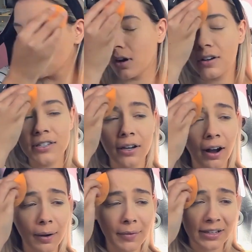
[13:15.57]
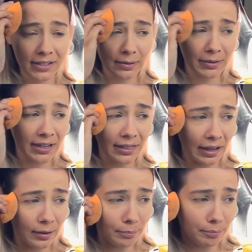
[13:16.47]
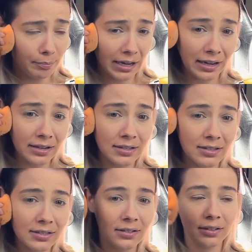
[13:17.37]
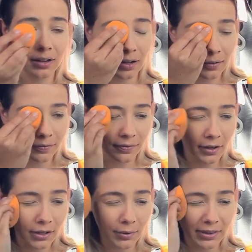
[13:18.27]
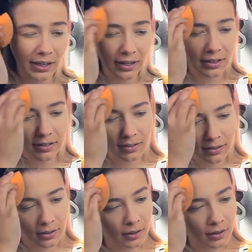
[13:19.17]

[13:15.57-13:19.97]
Also, I'm not somebody that bakes, if y'all know what that is.